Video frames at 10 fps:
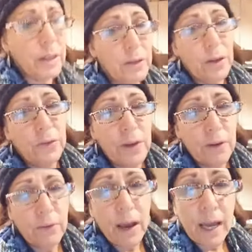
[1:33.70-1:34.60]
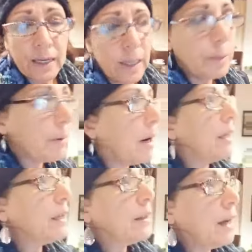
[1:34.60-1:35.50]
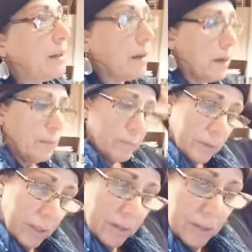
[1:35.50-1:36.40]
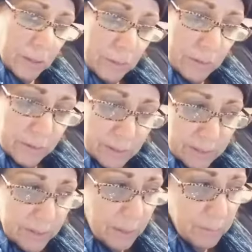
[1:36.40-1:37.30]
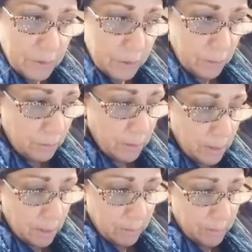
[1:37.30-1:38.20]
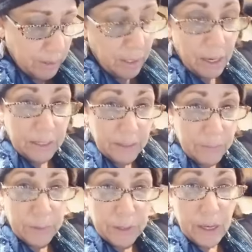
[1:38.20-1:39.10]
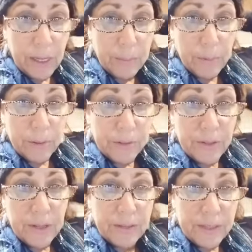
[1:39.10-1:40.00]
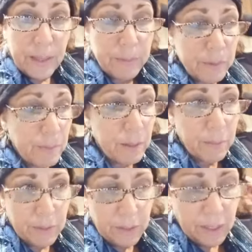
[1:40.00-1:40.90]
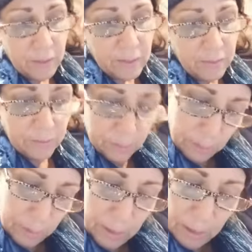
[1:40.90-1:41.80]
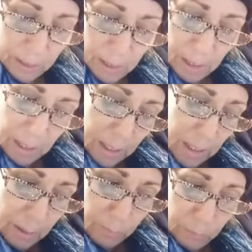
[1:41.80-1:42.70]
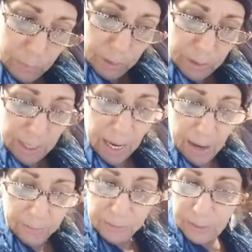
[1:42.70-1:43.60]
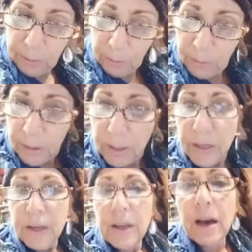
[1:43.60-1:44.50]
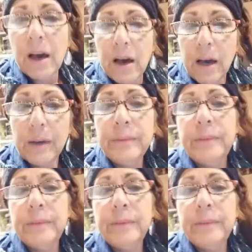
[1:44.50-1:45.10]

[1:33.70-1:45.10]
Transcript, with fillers: I don't know if you ever had anybody that um, continuously tempts you, but yeah, I live with a kind of person that tempts me with unhealthy food, and I really have to uh,